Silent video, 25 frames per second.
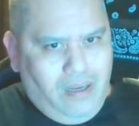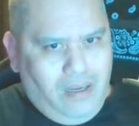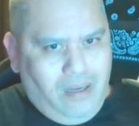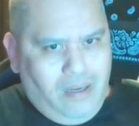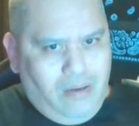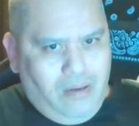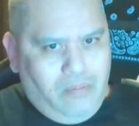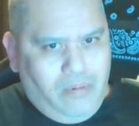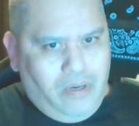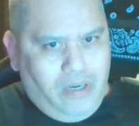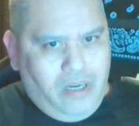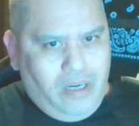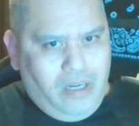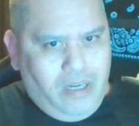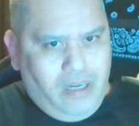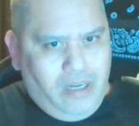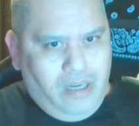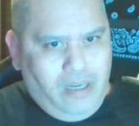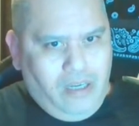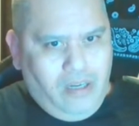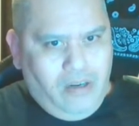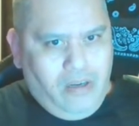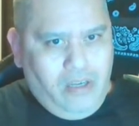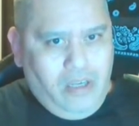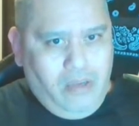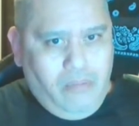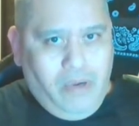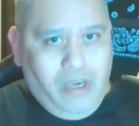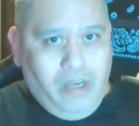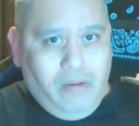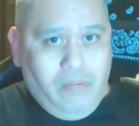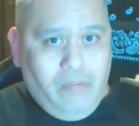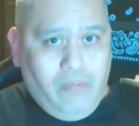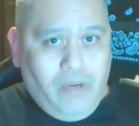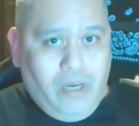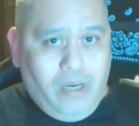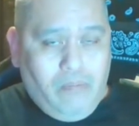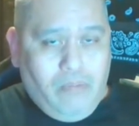But, you know, he
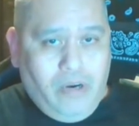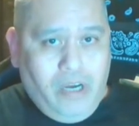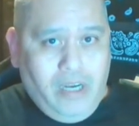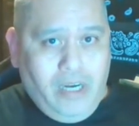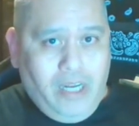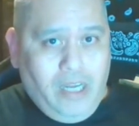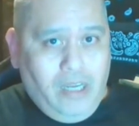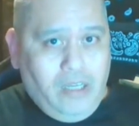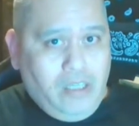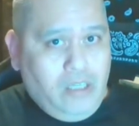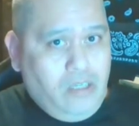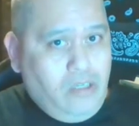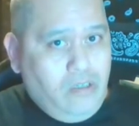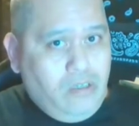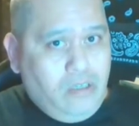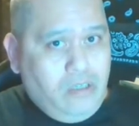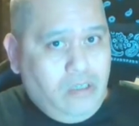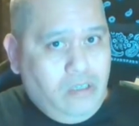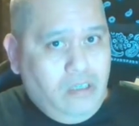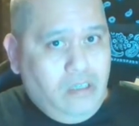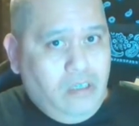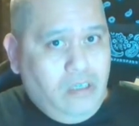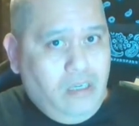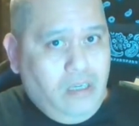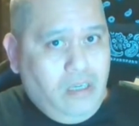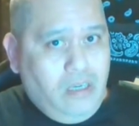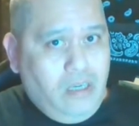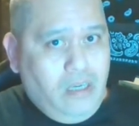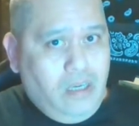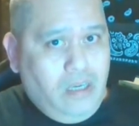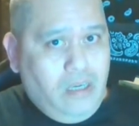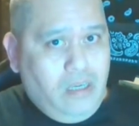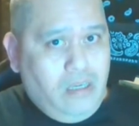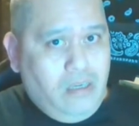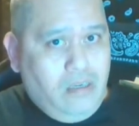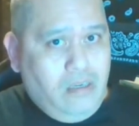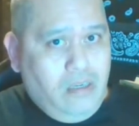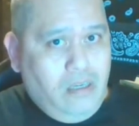made Bryan Danielson look good,
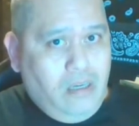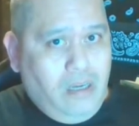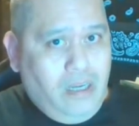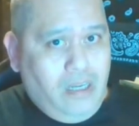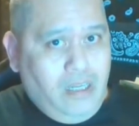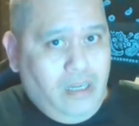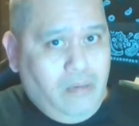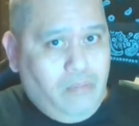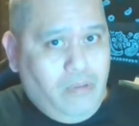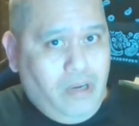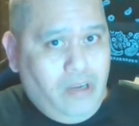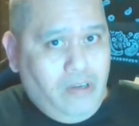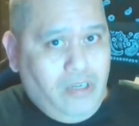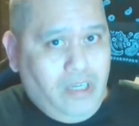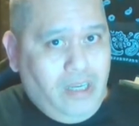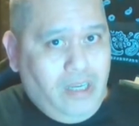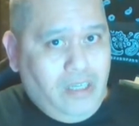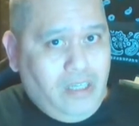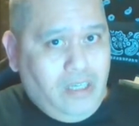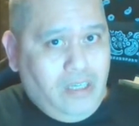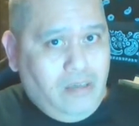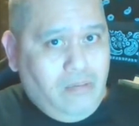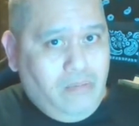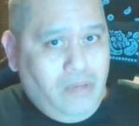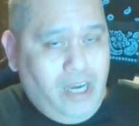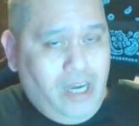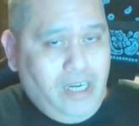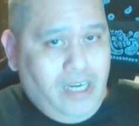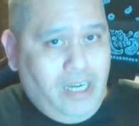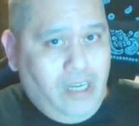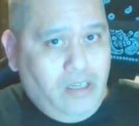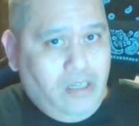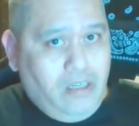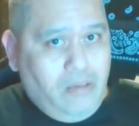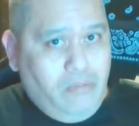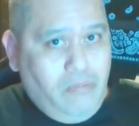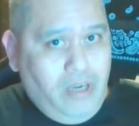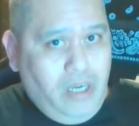and I think Bryan Danielson
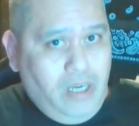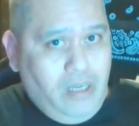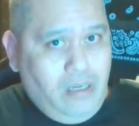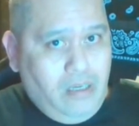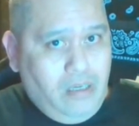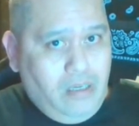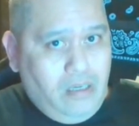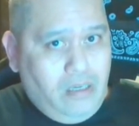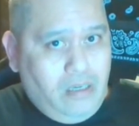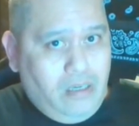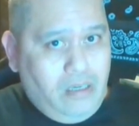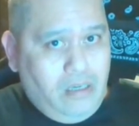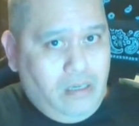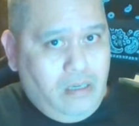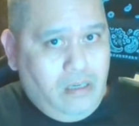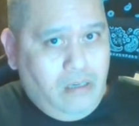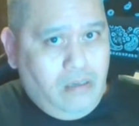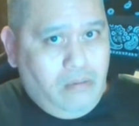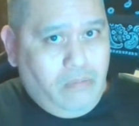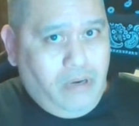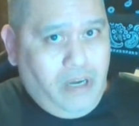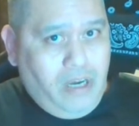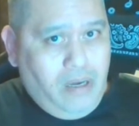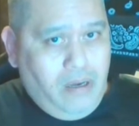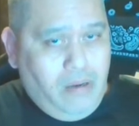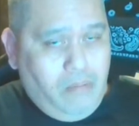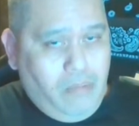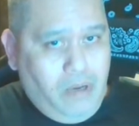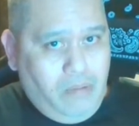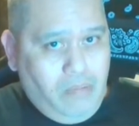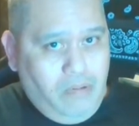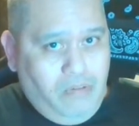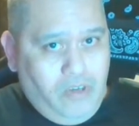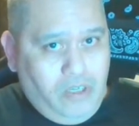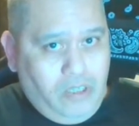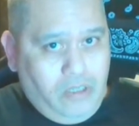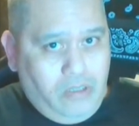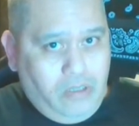made
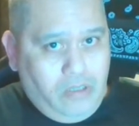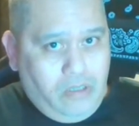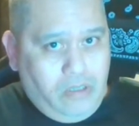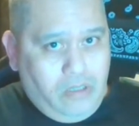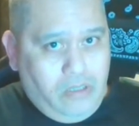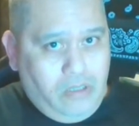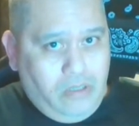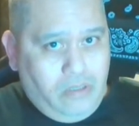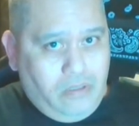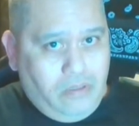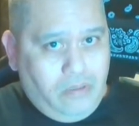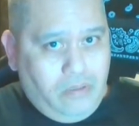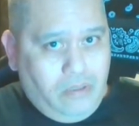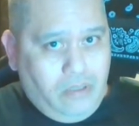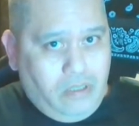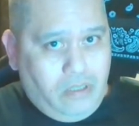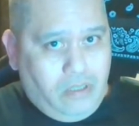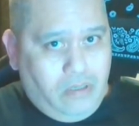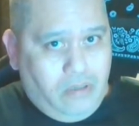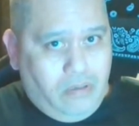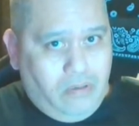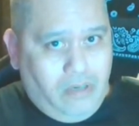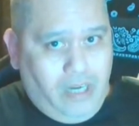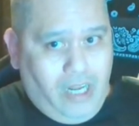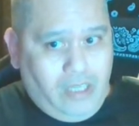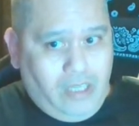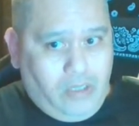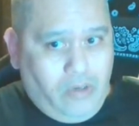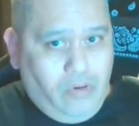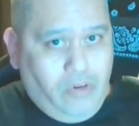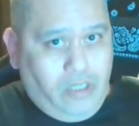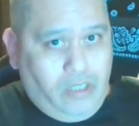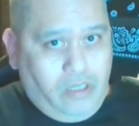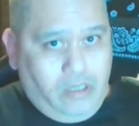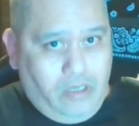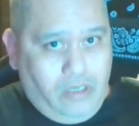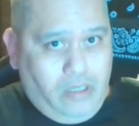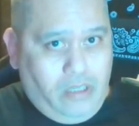Bobby Fish look good, too. So that's
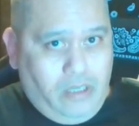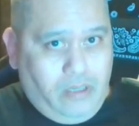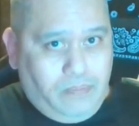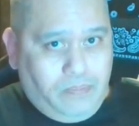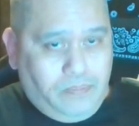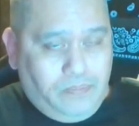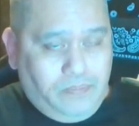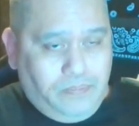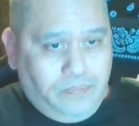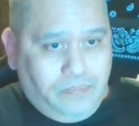always a good thing.